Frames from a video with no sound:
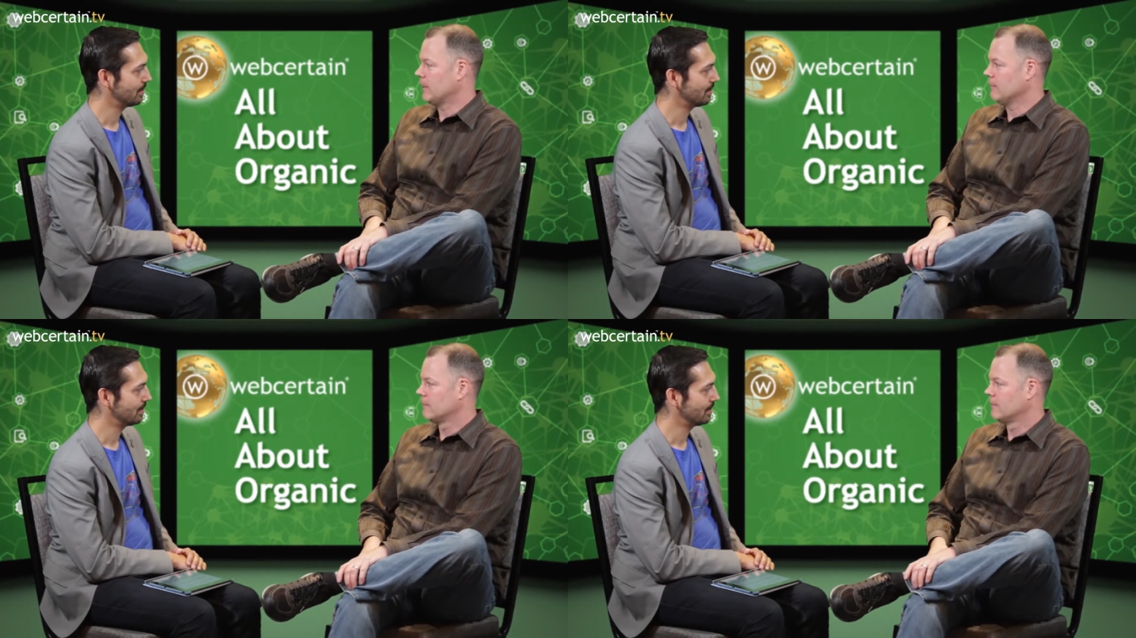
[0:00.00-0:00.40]
Speaker 1: I
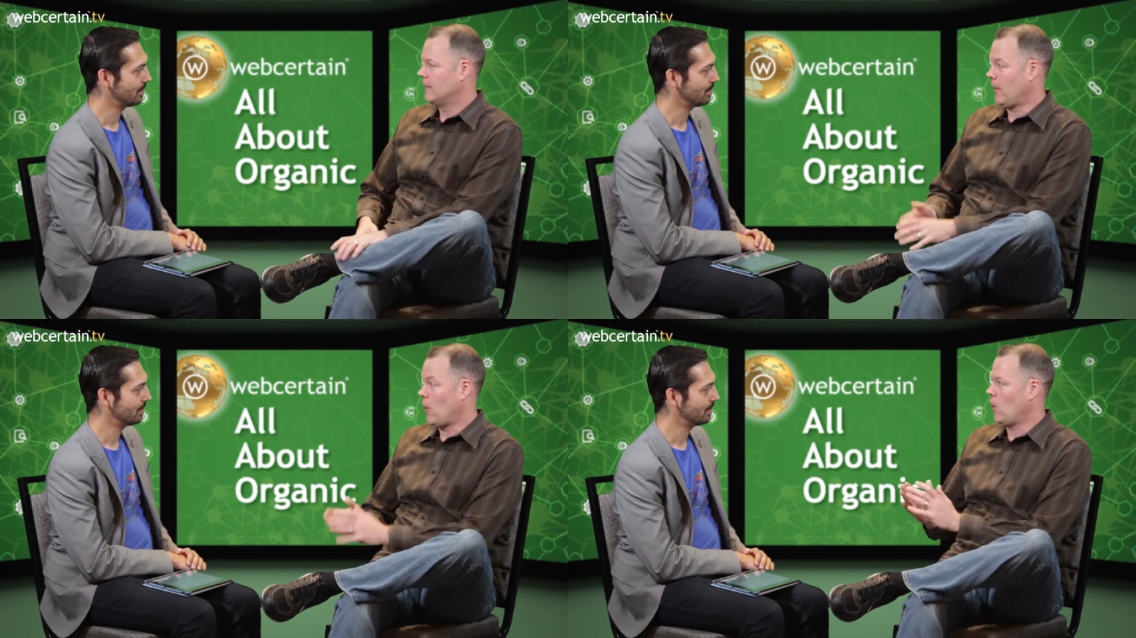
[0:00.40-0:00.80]
mean,
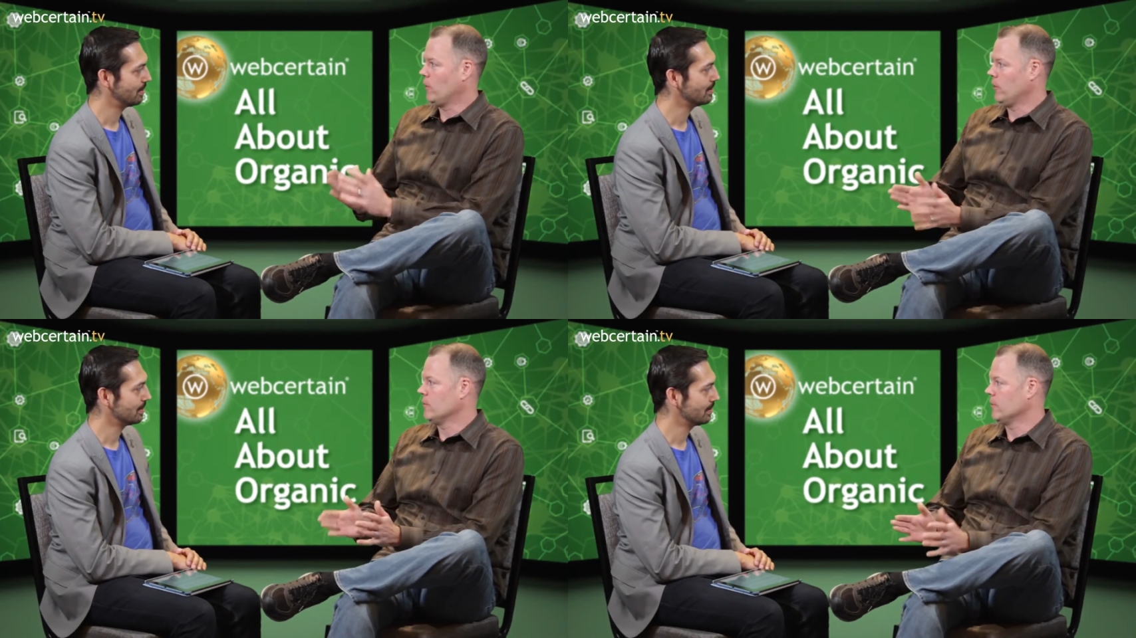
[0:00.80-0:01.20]
they
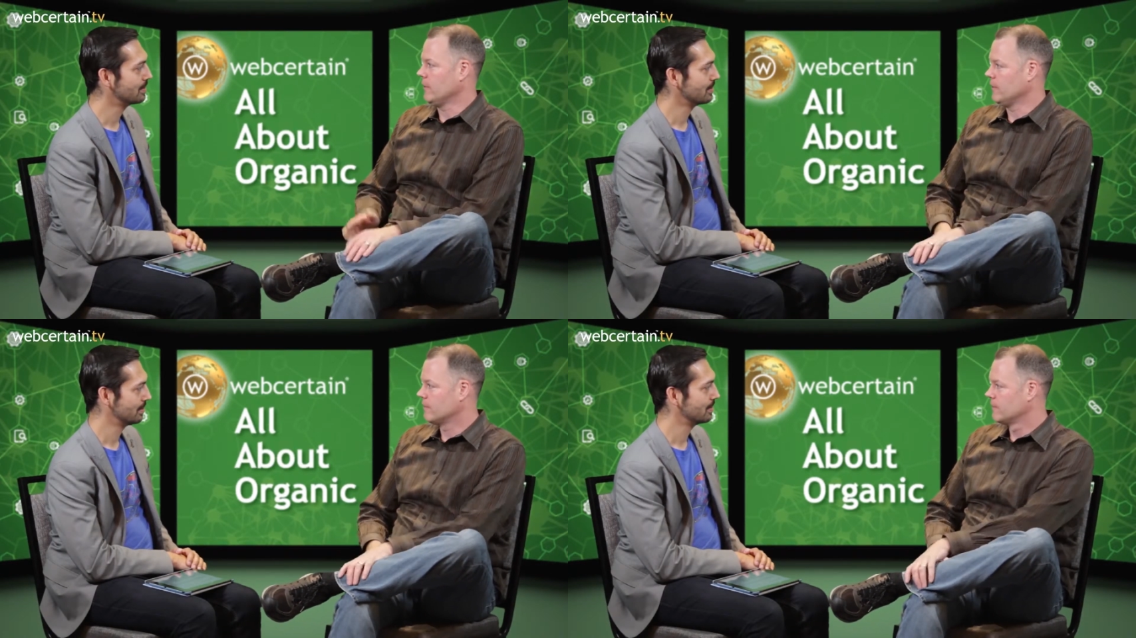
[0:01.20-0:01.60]
all
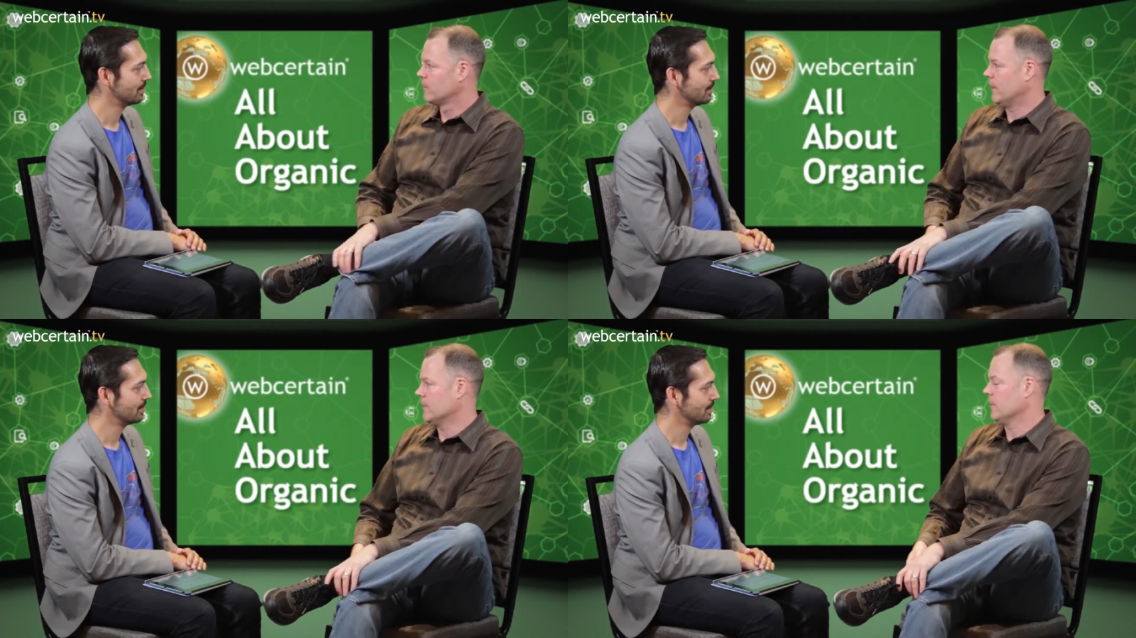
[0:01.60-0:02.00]
usually
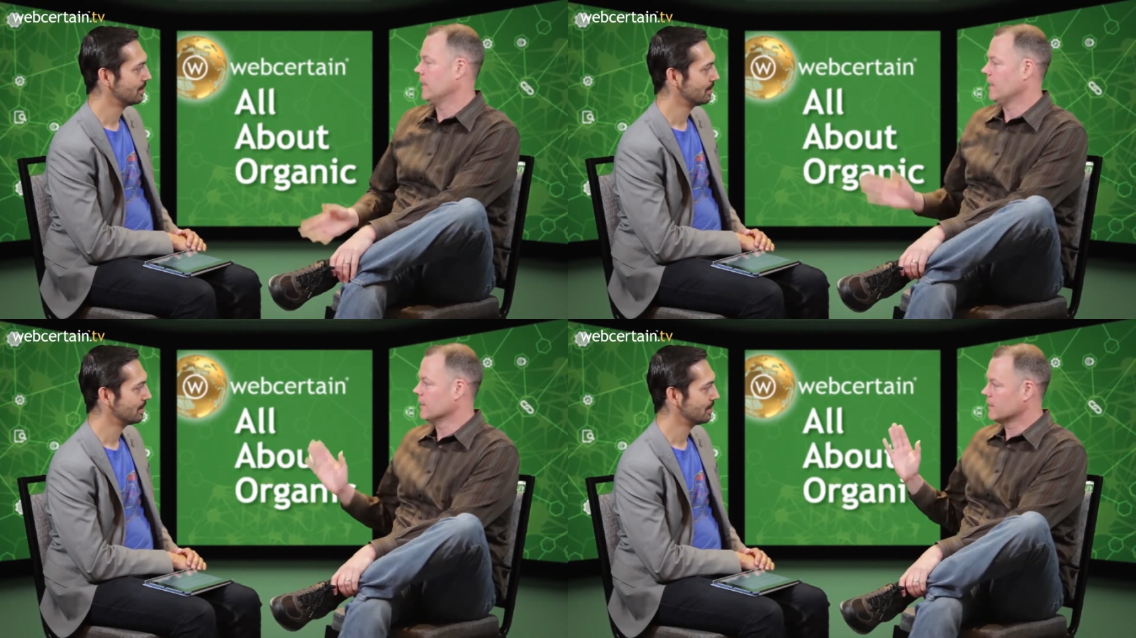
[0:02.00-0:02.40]
raise
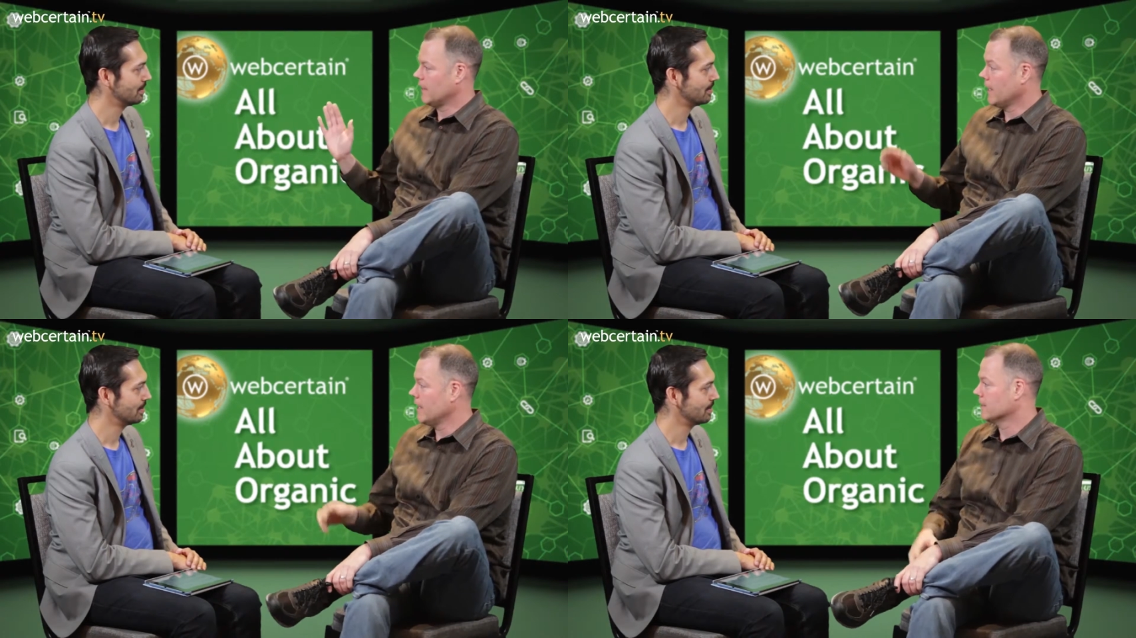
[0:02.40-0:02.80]
their hand and
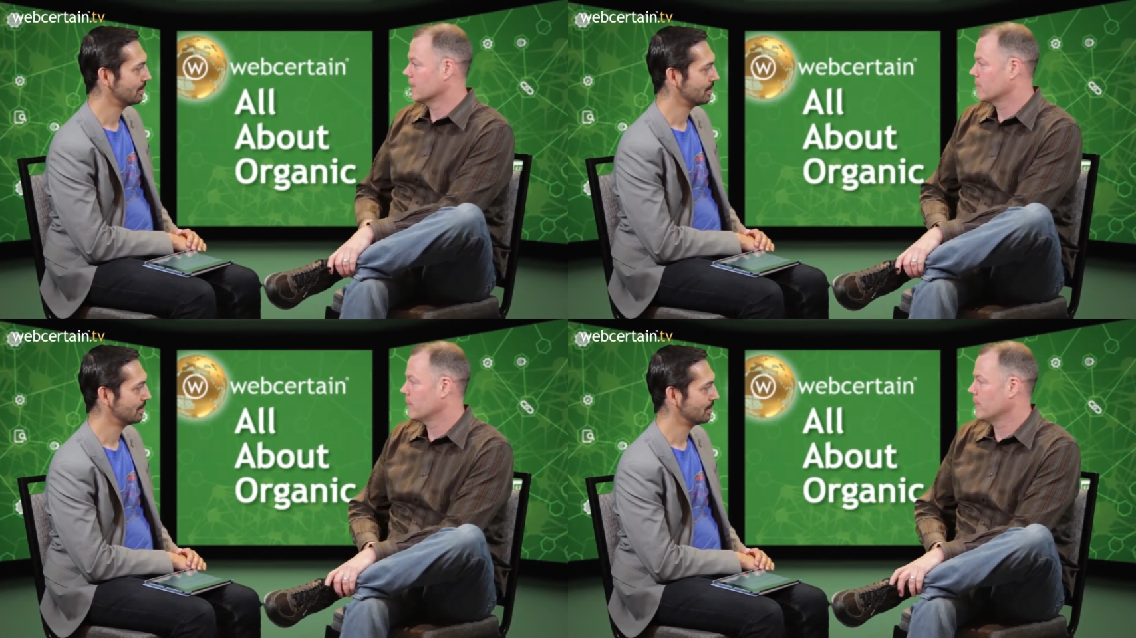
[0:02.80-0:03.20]
say, "Hey,
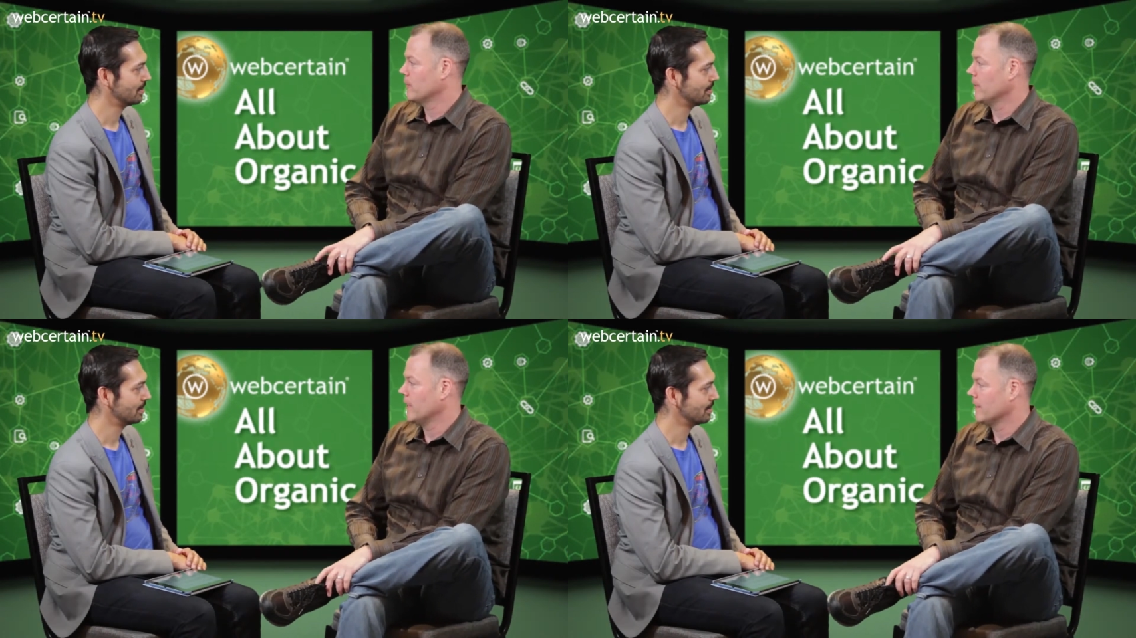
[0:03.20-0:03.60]
has this been
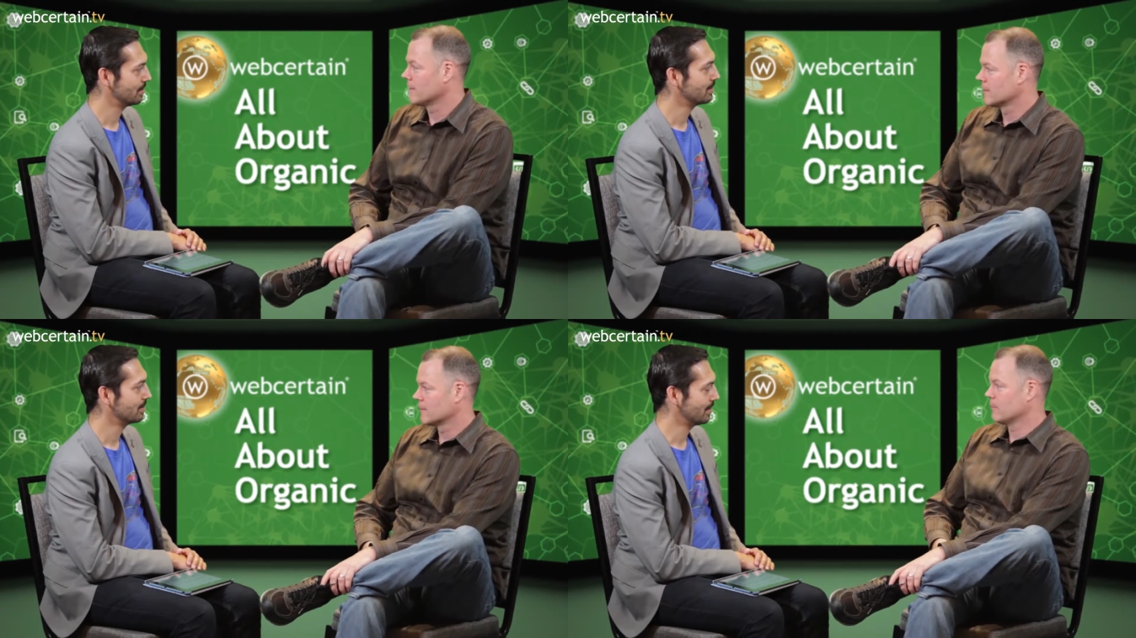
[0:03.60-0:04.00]
run
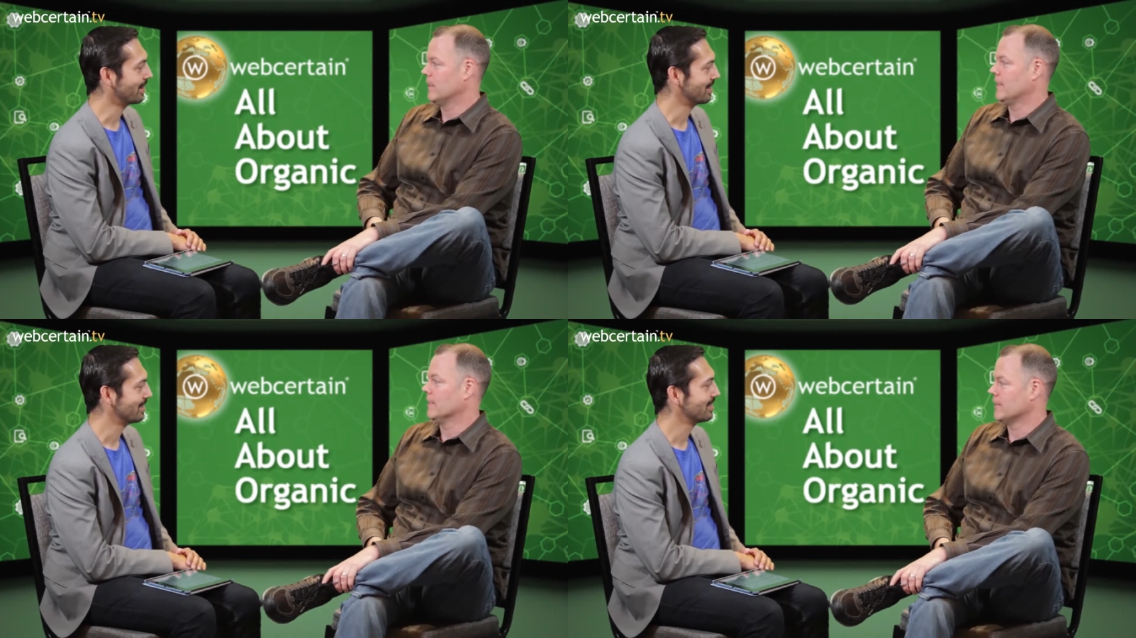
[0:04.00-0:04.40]
by yeah. by the